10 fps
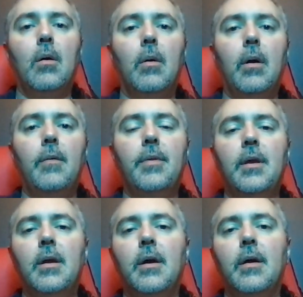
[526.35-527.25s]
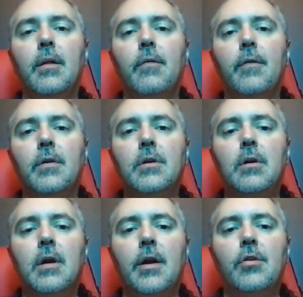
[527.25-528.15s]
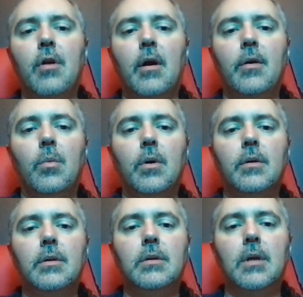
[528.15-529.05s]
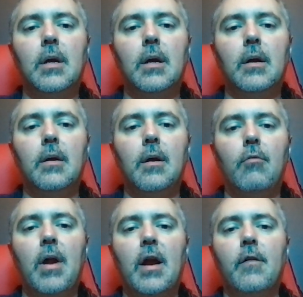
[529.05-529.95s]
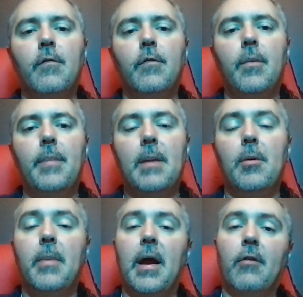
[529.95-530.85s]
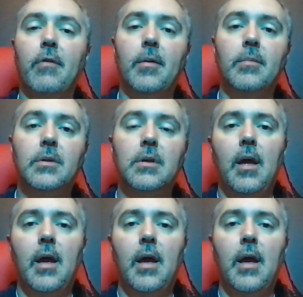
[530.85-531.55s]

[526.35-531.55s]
Well, the first cook I tried was a rack of baby back ribs,